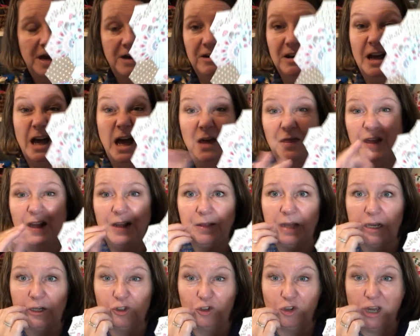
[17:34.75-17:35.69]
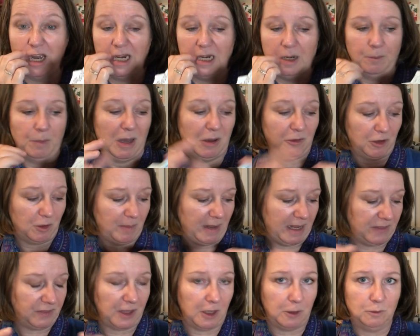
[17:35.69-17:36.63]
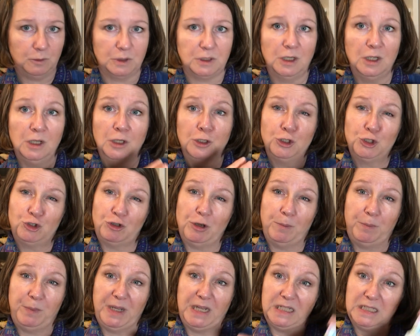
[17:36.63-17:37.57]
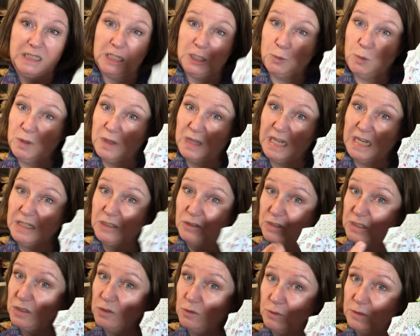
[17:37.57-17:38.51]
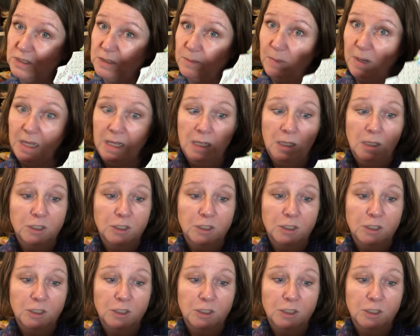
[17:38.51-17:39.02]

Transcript: And I think I'll try and amalgamate those strip piecings with these because it's all similar.